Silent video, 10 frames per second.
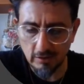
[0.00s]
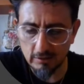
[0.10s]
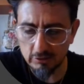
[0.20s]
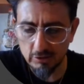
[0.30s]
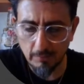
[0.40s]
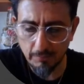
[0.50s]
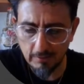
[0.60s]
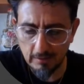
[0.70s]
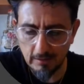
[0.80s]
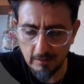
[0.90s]
So I can jump
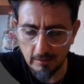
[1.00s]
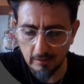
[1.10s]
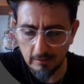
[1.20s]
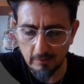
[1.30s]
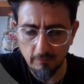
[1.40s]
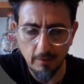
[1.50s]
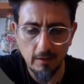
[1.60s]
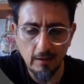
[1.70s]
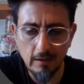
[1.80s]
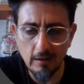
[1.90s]
in there and I can give him a
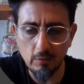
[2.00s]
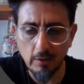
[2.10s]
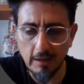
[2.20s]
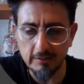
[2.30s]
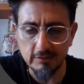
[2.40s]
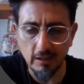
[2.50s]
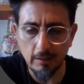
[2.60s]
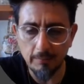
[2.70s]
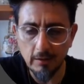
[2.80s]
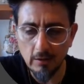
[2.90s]
little heads
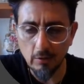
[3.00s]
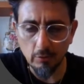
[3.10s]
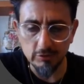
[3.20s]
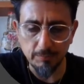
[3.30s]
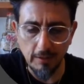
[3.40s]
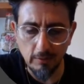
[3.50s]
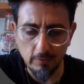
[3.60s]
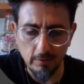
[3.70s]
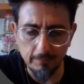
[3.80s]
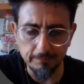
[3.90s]
up or speak
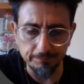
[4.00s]
with him.